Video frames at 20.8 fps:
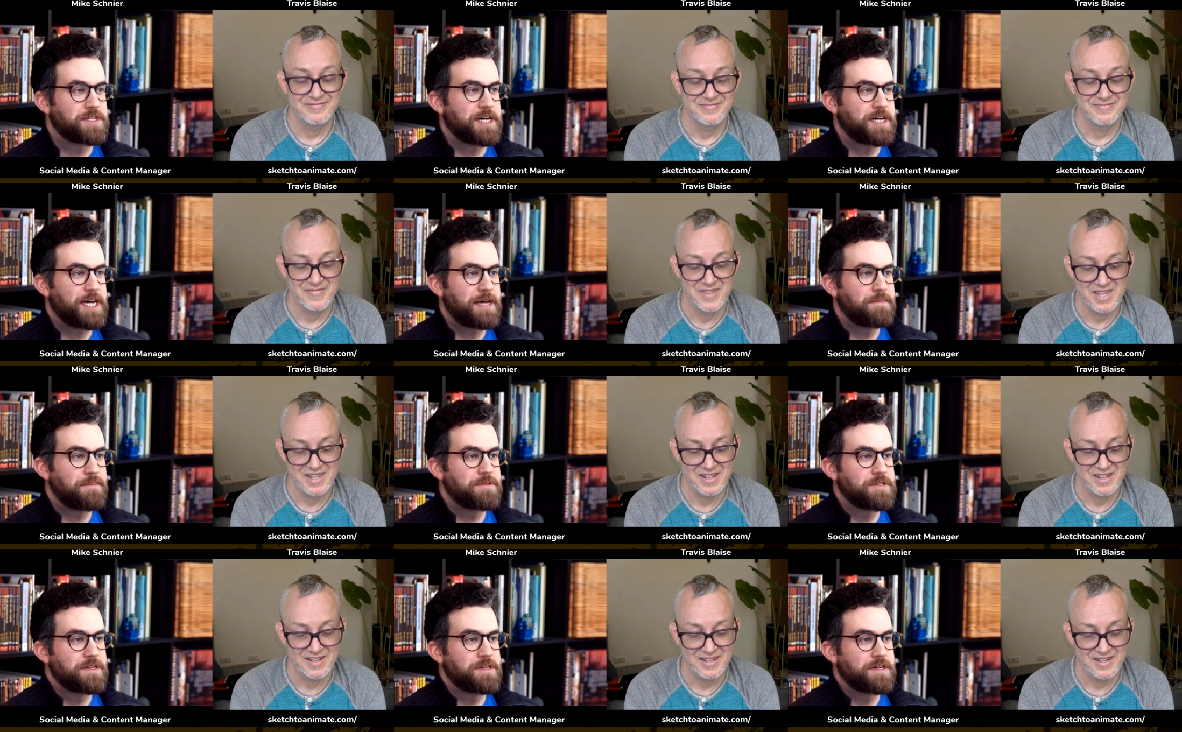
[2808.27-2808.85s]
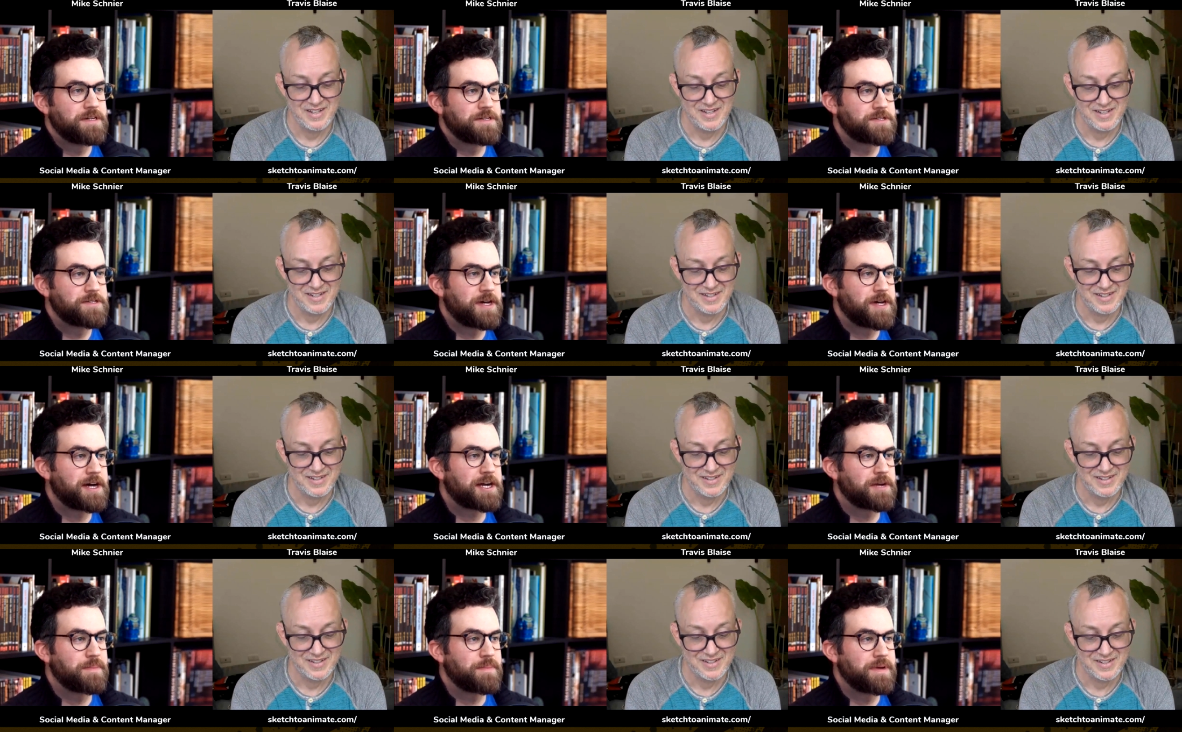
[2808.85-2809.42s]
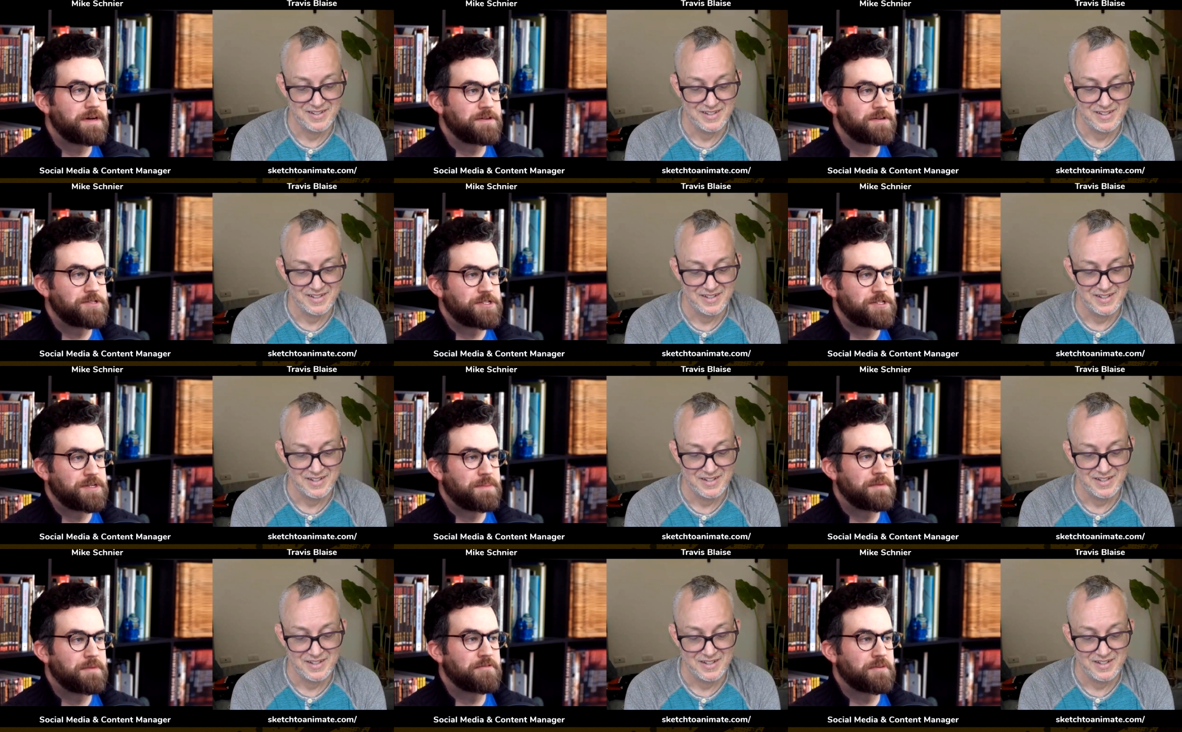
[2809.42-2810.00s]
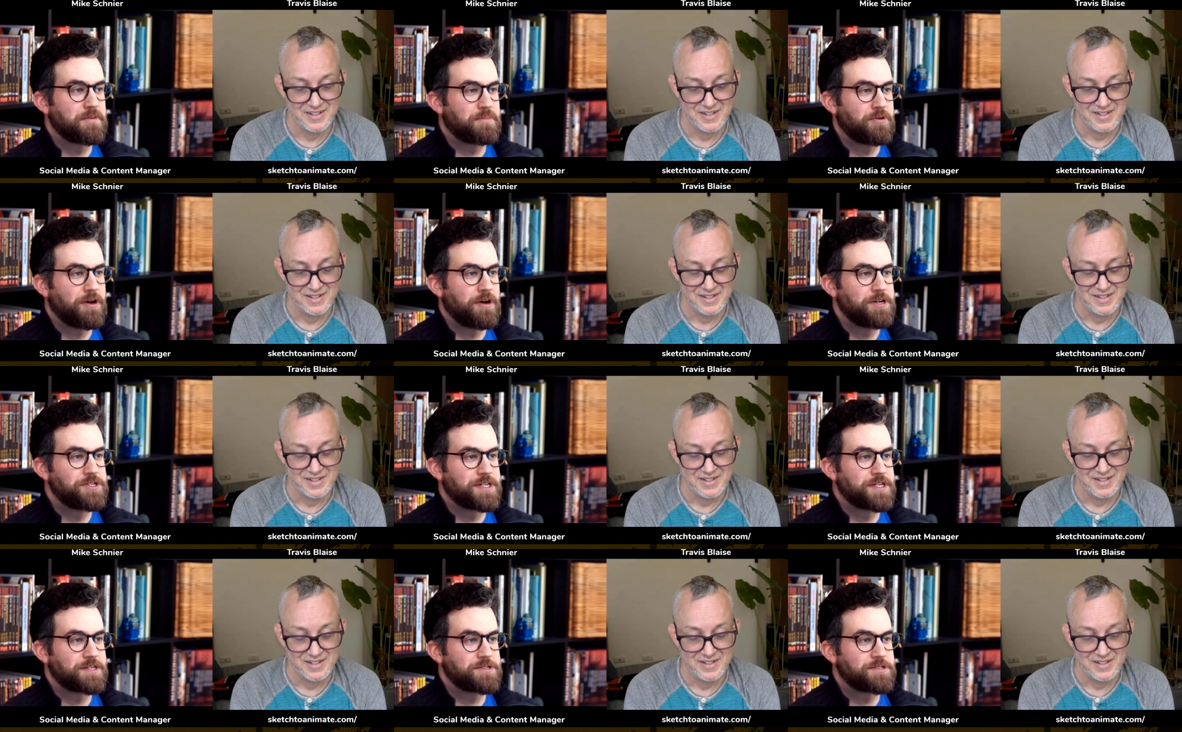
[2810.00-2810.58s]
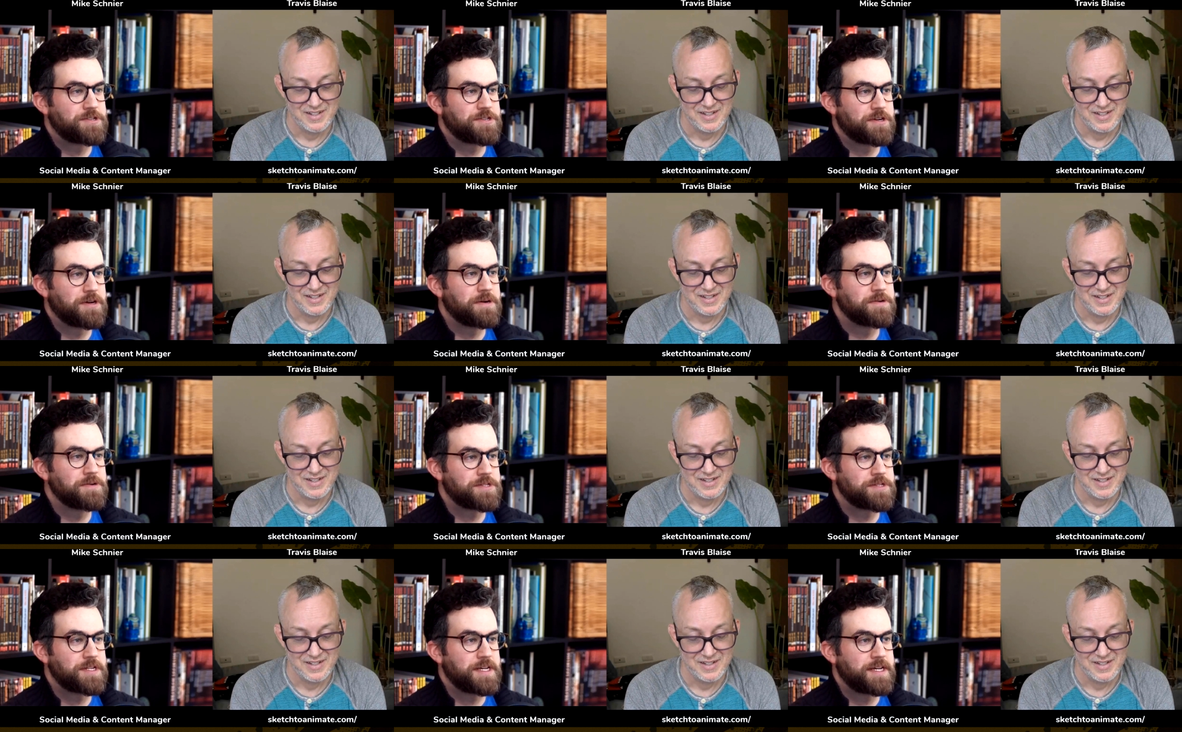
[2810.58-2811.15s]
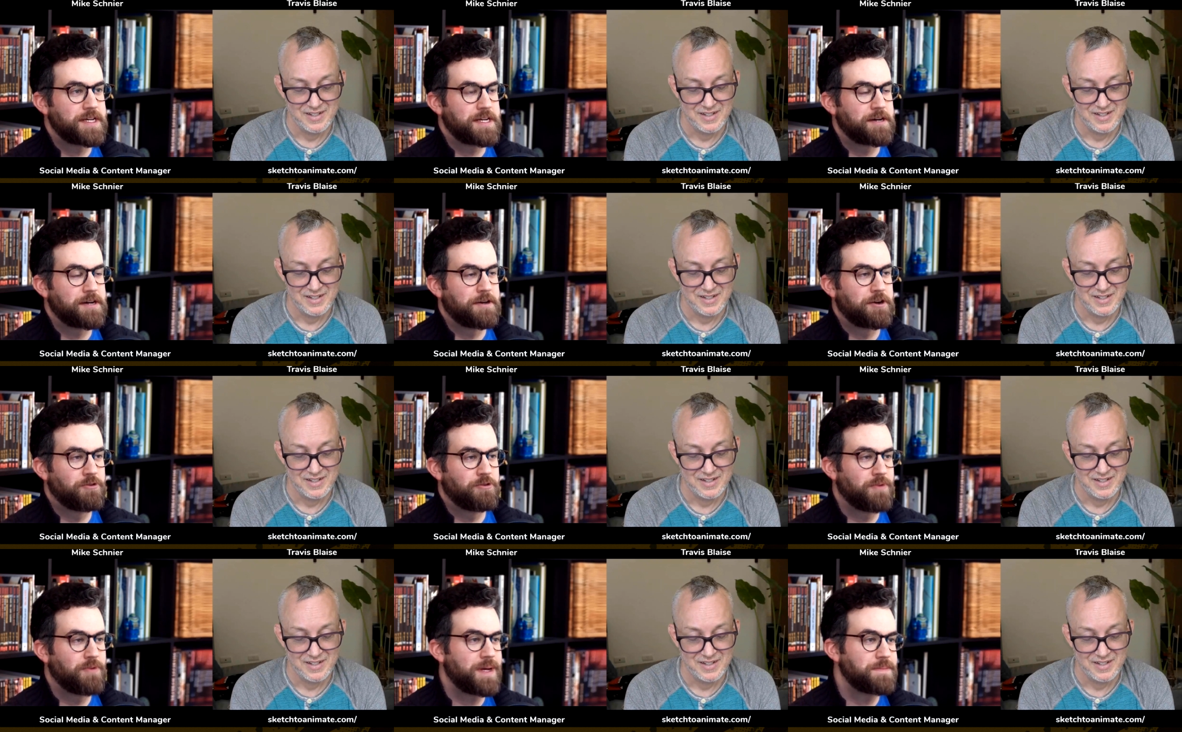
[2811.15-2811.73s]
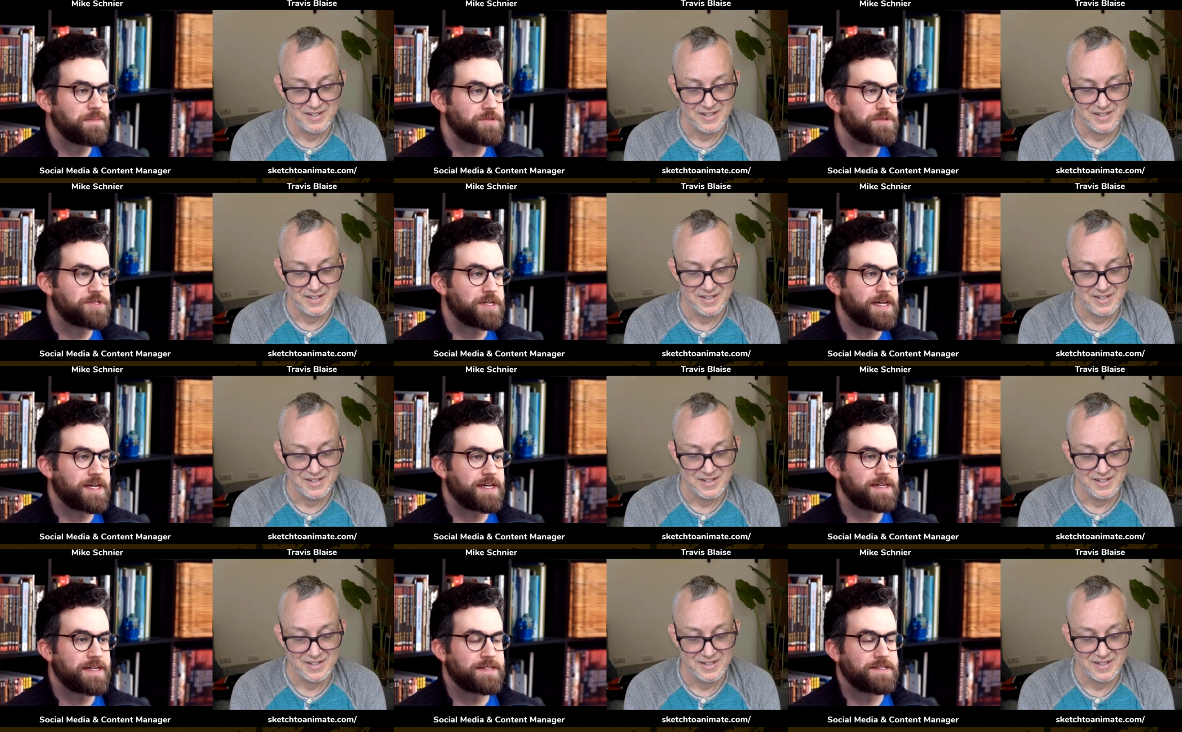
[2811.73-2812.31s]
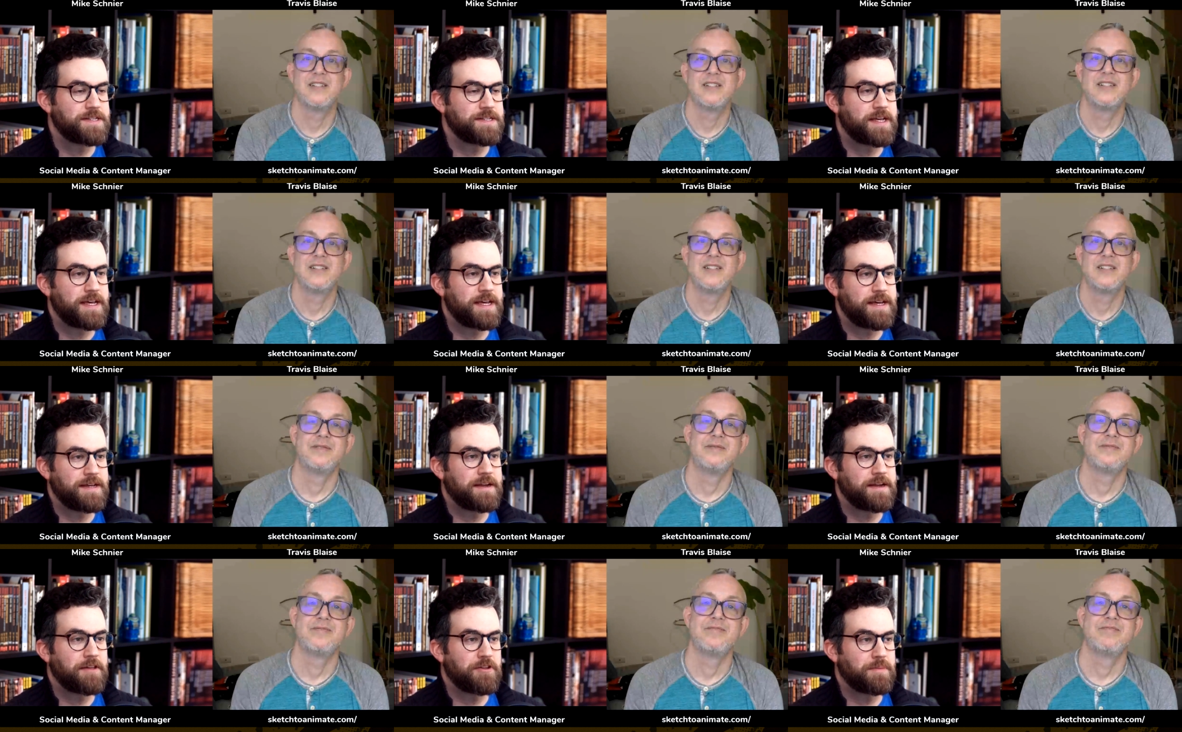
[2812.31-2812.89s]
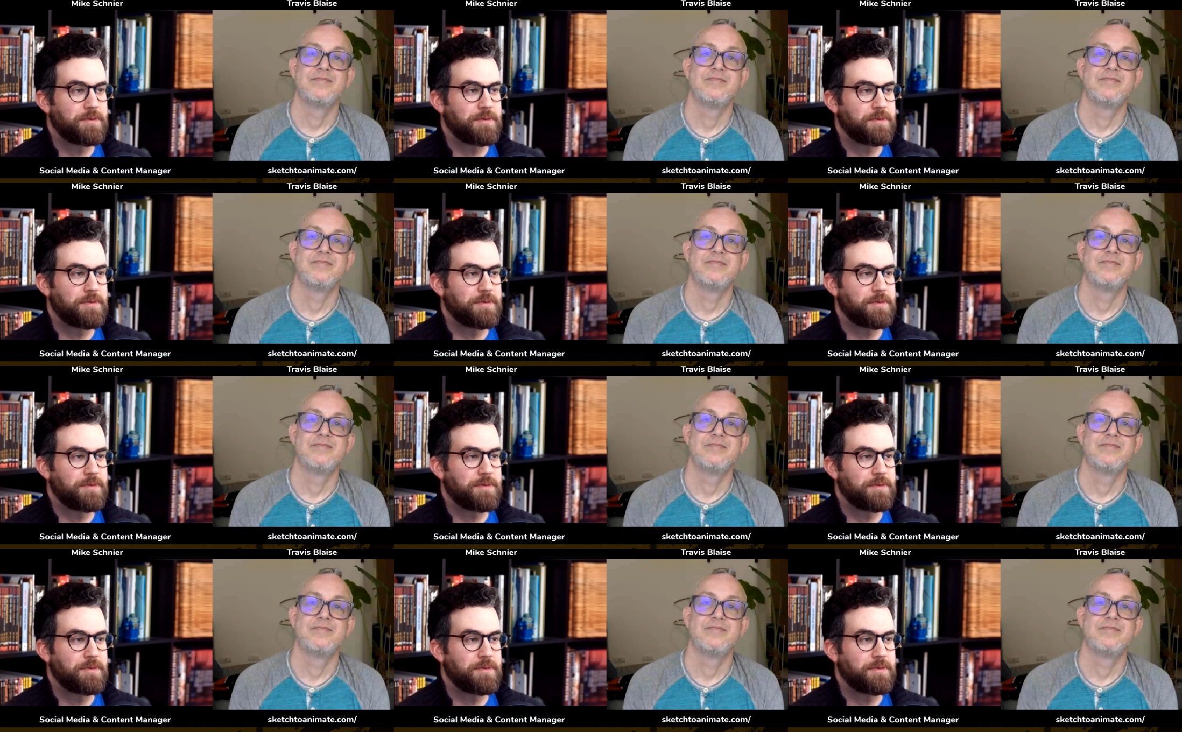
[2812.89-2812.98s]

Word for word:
Speaker 1: time to talk about some of the projects you're hosting on your website and